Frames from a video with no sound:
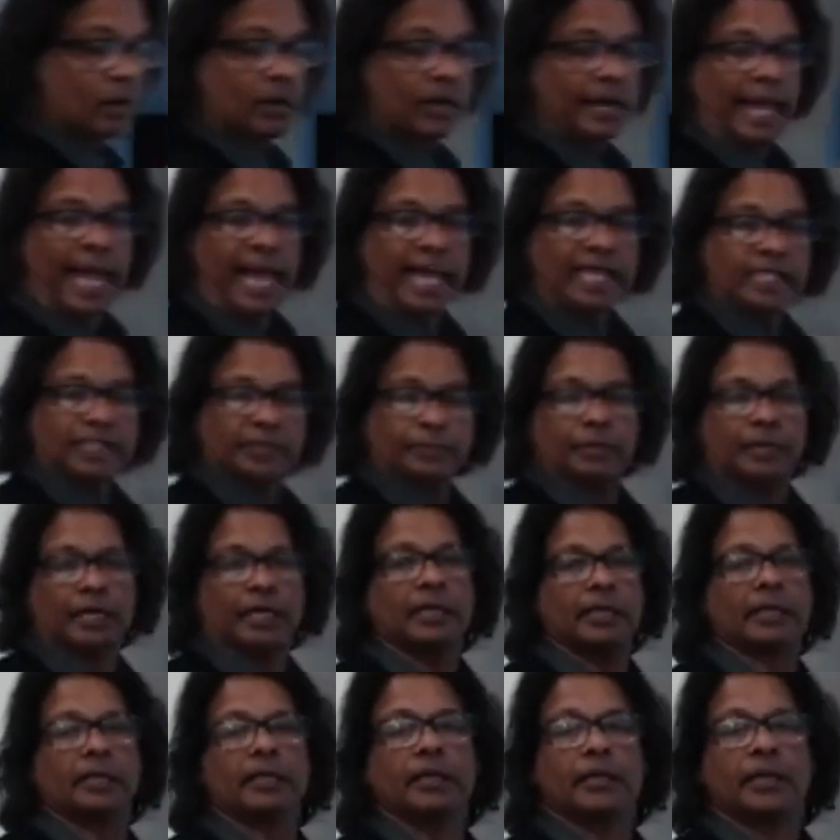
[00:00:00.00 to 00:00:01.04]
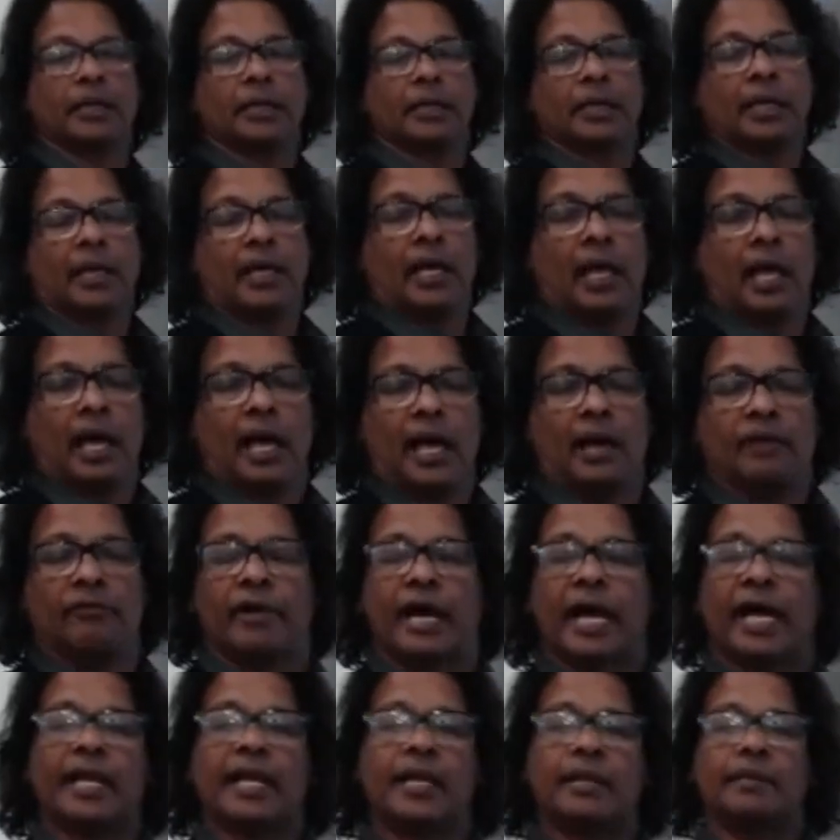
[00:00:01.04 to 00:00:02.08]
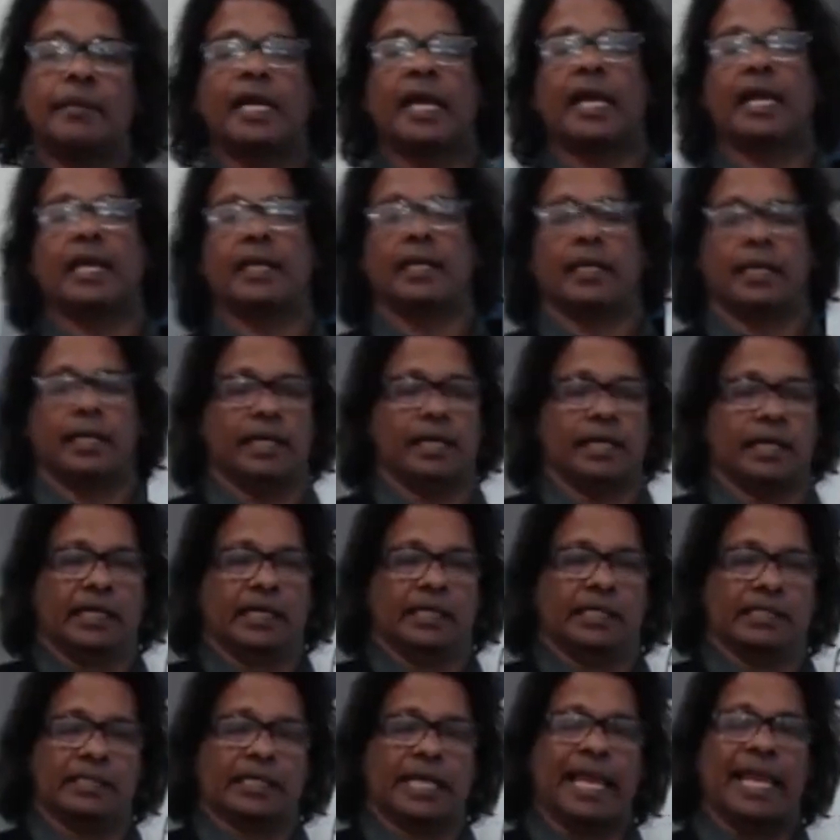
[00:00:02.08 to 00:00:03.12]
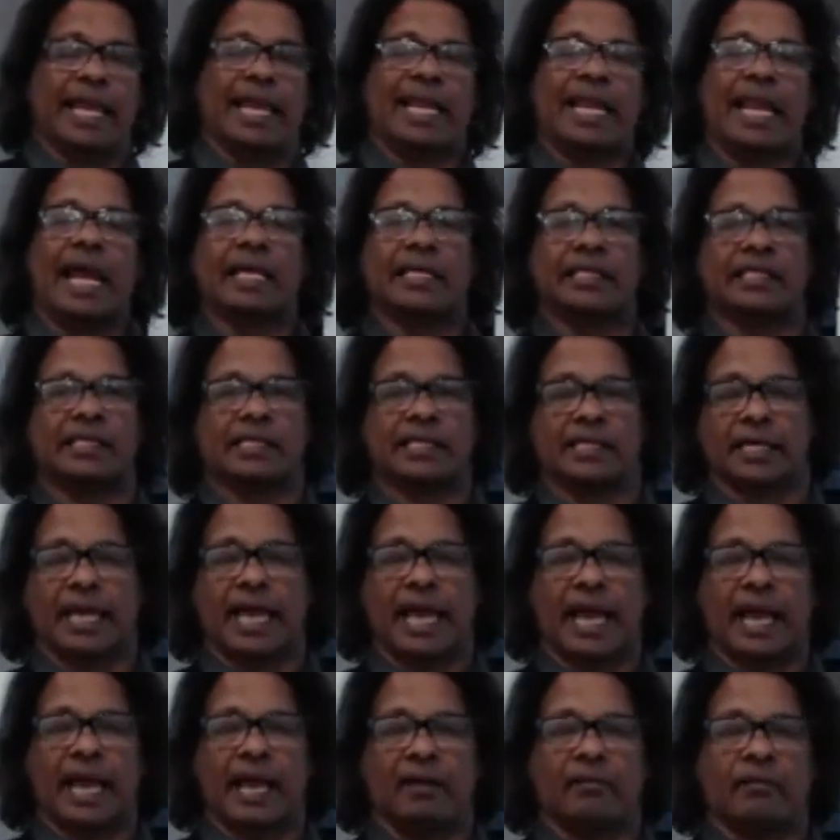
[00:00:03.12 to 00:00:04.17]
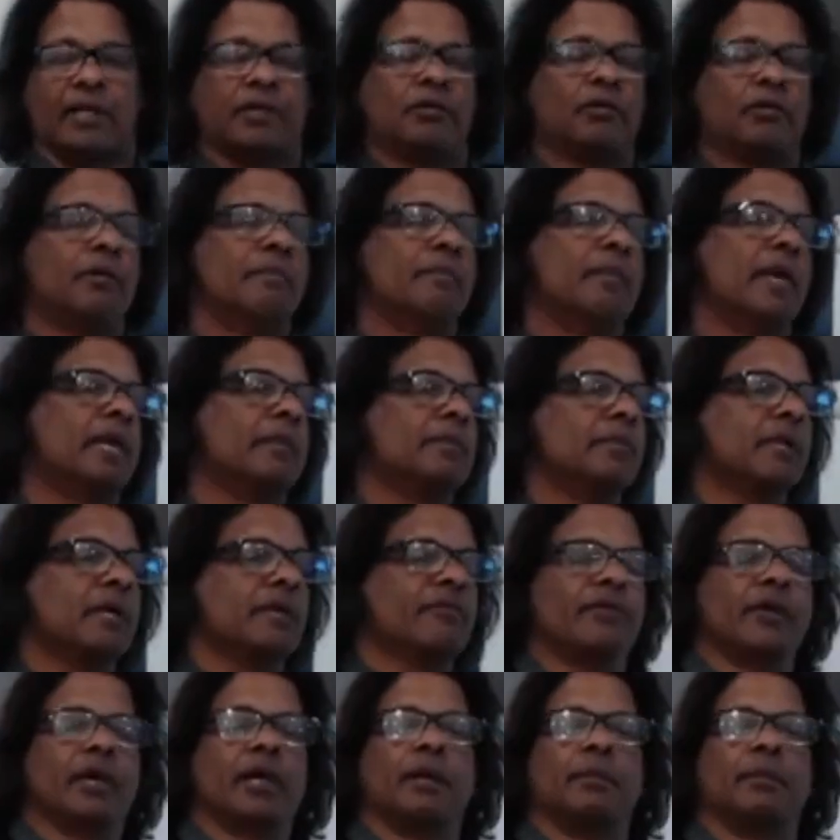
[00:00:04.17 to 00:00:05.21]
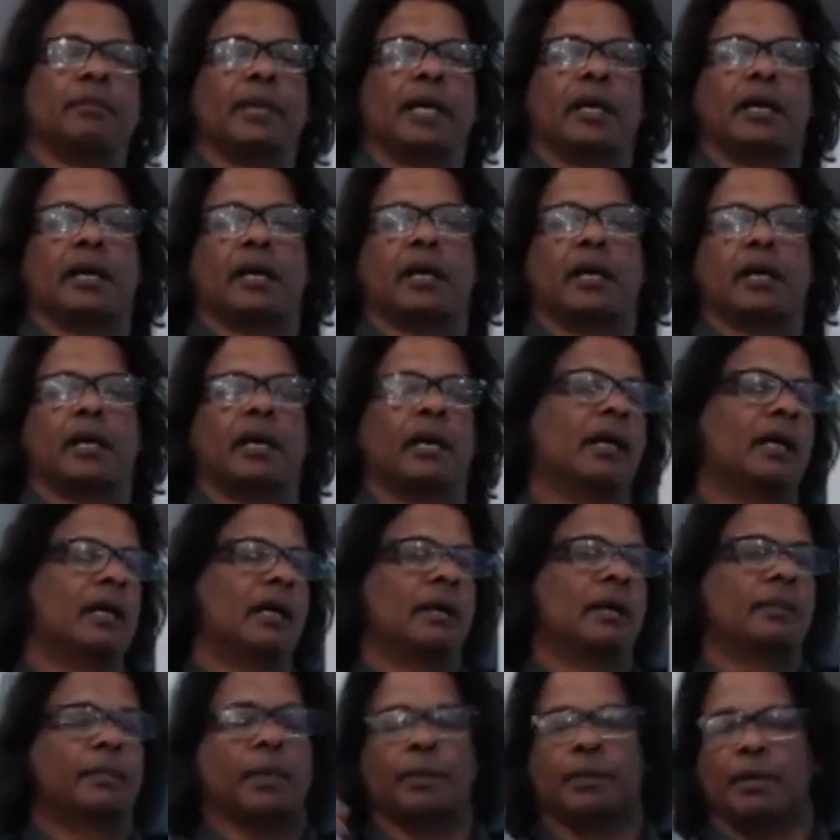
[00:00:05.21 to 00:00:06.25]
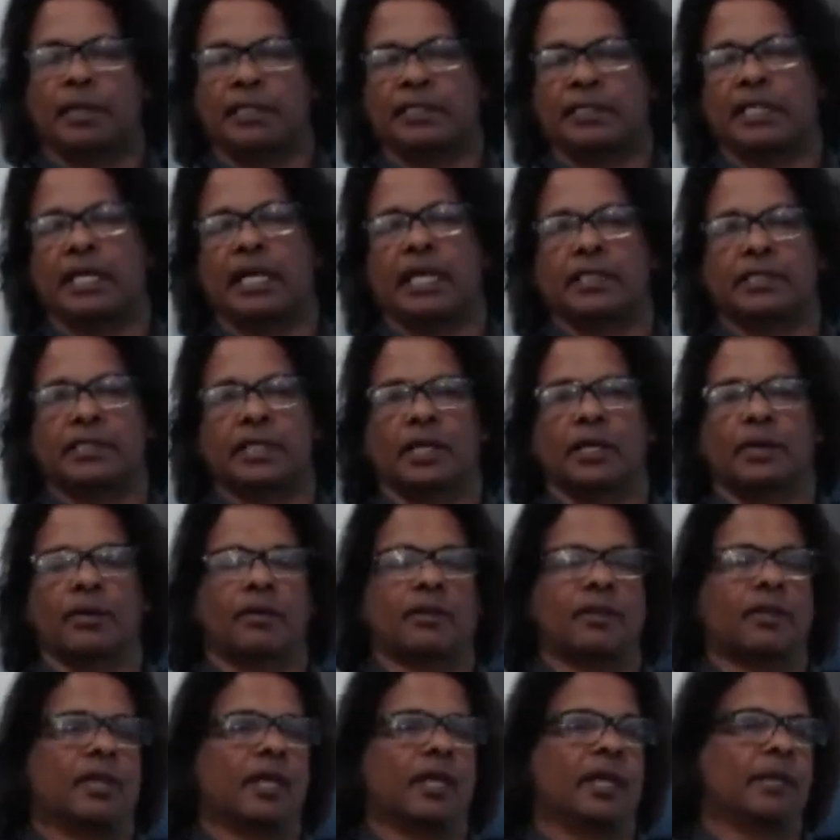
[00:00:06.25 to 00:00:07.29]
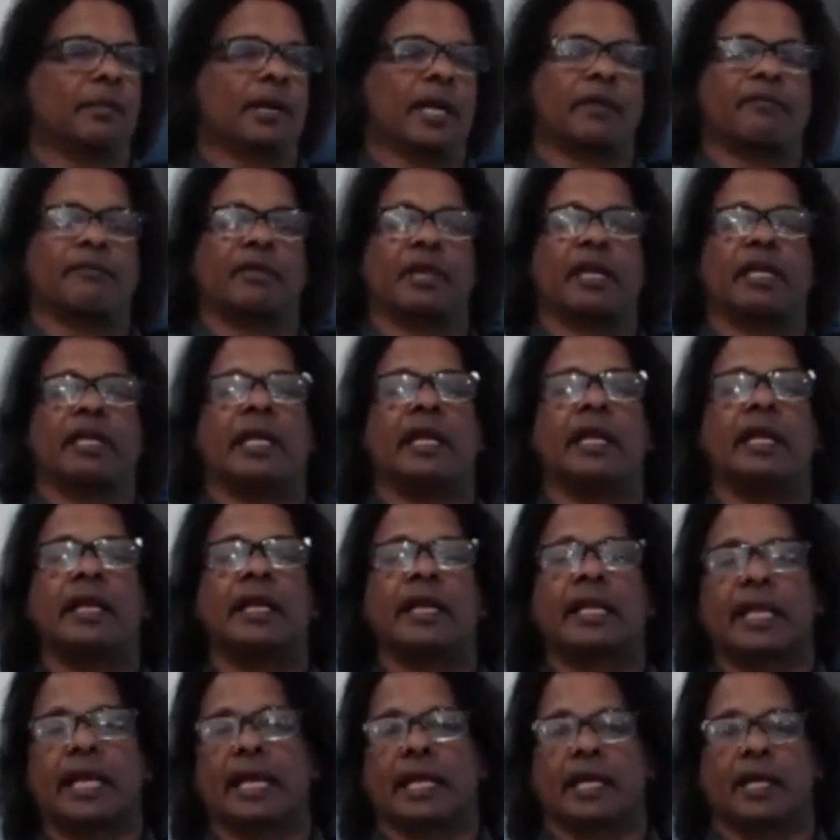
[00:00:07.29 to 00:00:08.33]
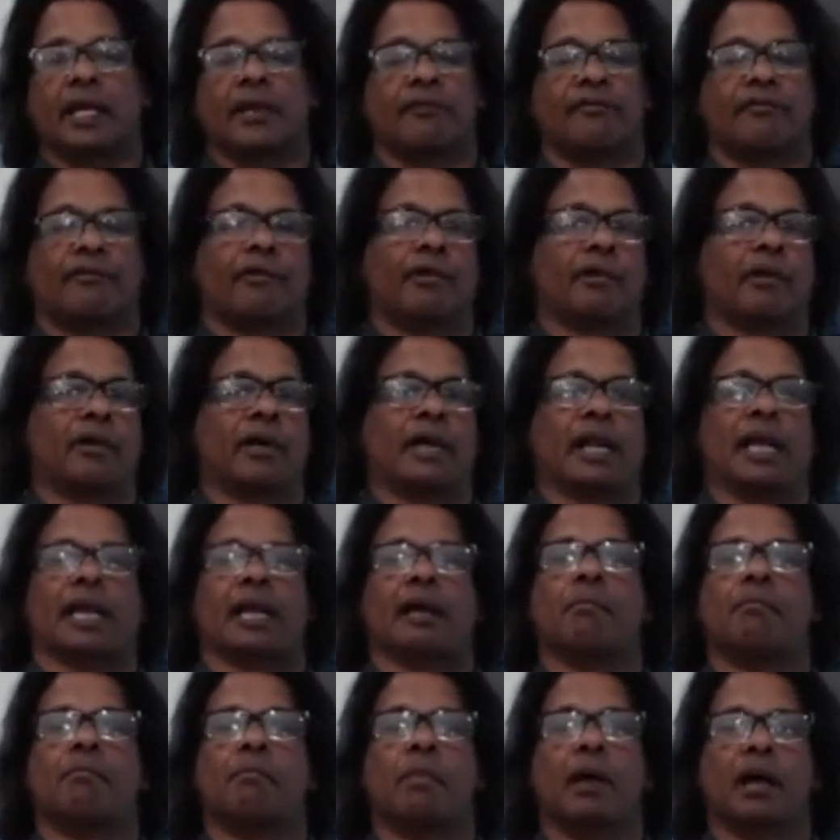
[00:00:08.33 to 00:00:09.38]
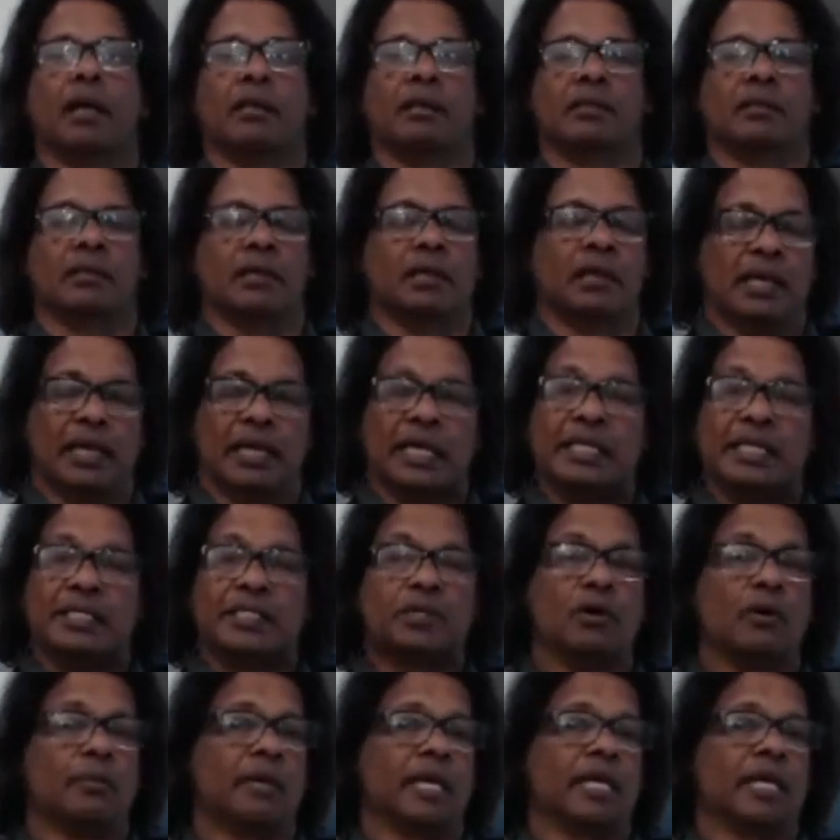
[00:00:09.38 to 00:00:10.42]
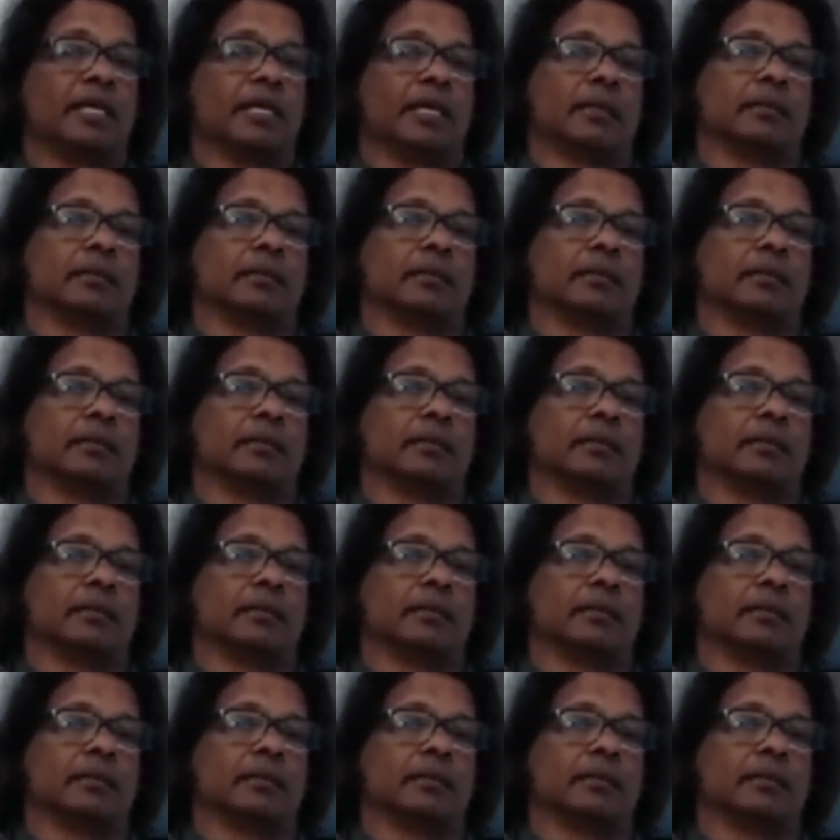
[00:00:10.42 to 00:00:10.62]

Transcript: an aspirin? A vitamin idea is a nice to have. It would make me feel better. People are saying it's a good thing, but if I didn't take it for like a month, it's no big deal.